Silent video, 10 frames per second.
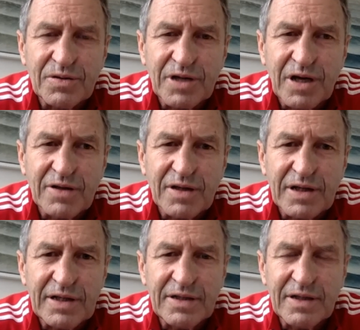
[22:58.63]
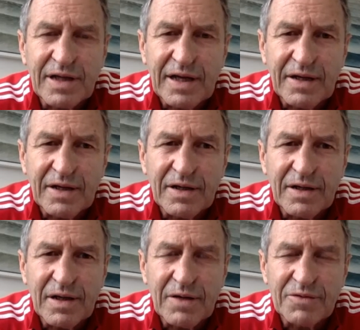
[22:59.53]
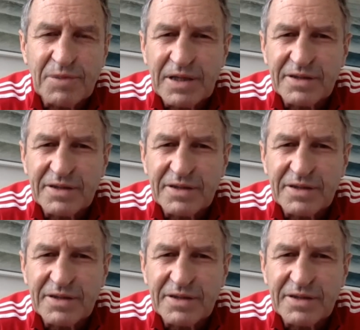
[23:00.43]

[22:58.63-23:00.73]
go into the lead. And it was about the